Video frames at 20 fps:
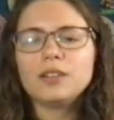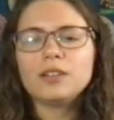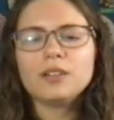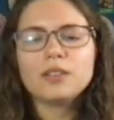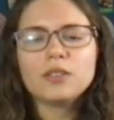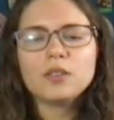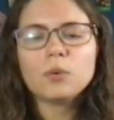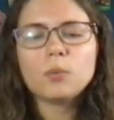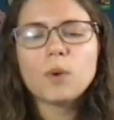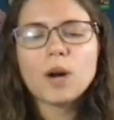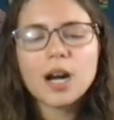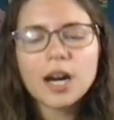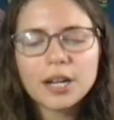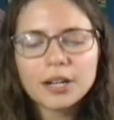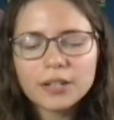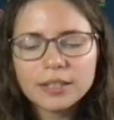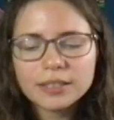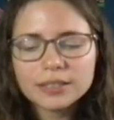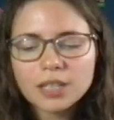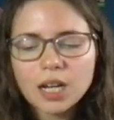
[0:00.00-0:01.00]
The water
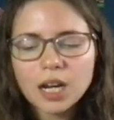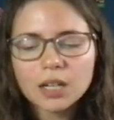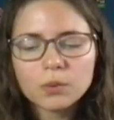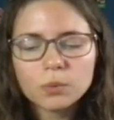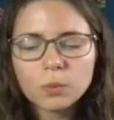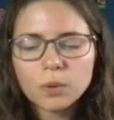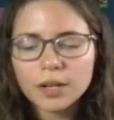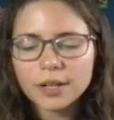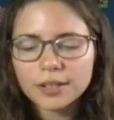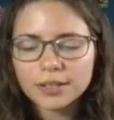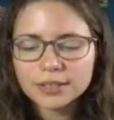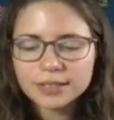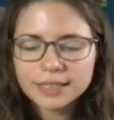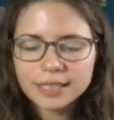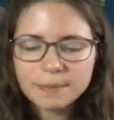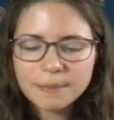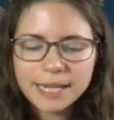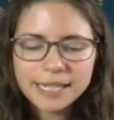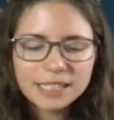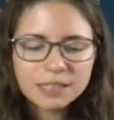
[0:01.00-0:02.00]
has gotten worse
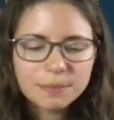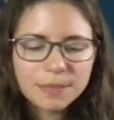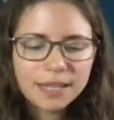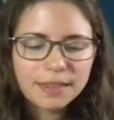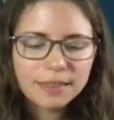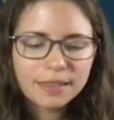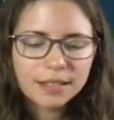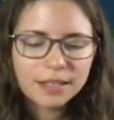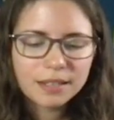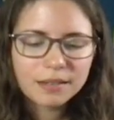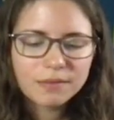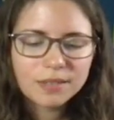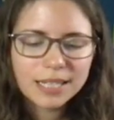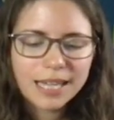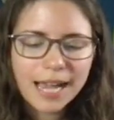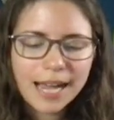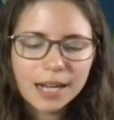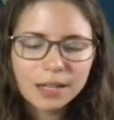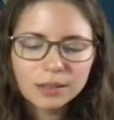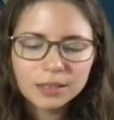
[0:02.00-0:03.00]
and makes me think of the
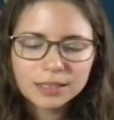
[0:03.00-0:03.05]
countless